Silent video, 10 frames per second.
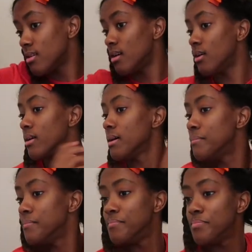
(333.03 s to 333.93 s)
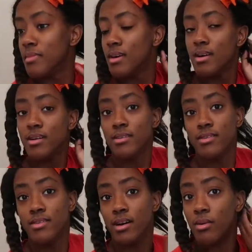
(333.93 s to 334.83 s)
Okay,
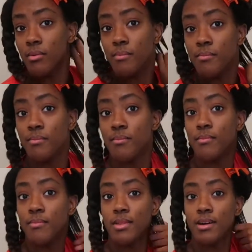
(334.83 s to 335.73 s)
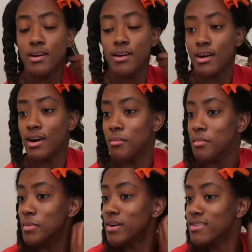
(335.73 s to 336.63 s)
so I'm
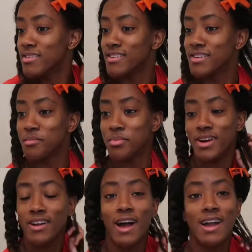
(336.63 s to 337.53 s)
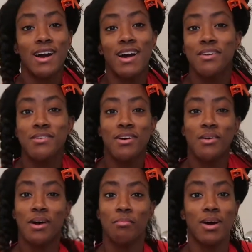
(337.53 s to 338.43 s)
about to start the braid. I don't know,
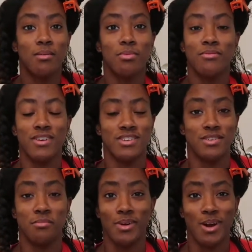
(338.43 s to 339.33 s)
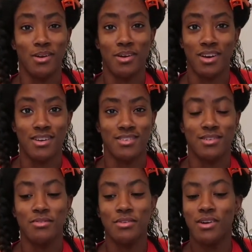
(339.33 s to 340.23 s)
I'm not a professional braider, okay? So
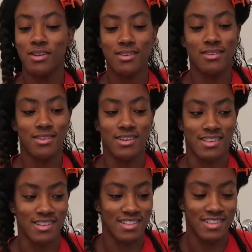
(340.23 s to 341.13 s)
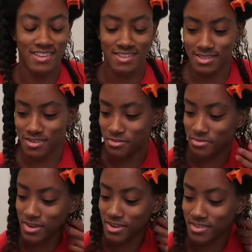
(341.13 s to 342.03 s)
if you notice it looks a little
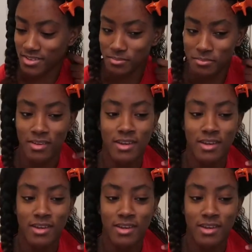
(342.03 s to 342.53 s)
funny or something,